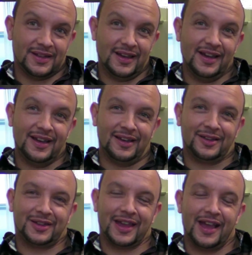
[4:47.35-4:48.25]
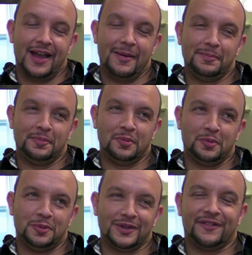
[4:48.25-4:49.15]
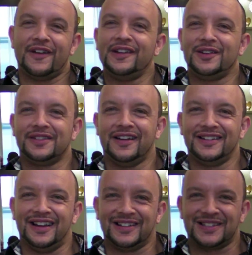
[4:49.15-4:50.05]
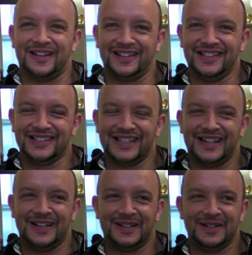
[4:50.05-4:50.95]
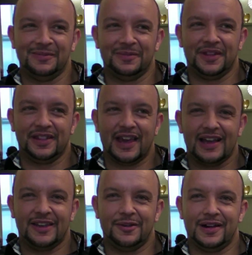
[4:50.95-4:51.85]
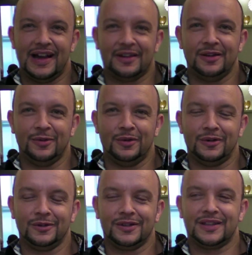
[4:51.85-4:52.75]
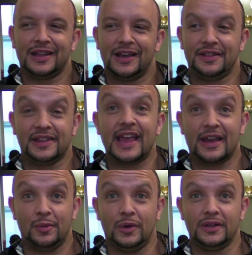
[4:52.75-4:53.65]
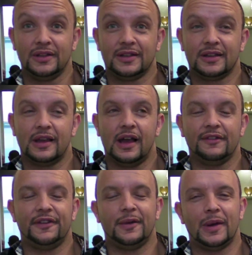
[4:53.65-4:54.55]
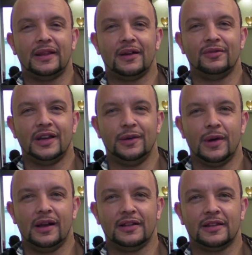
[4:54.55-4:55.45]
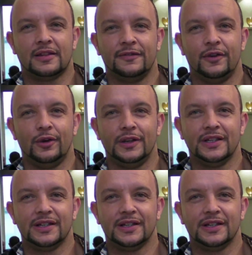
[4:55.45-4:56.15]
Yes, was a very good night last night, the Jaguar Annual Awards, the second ones. I think it went down really well at the Savoy.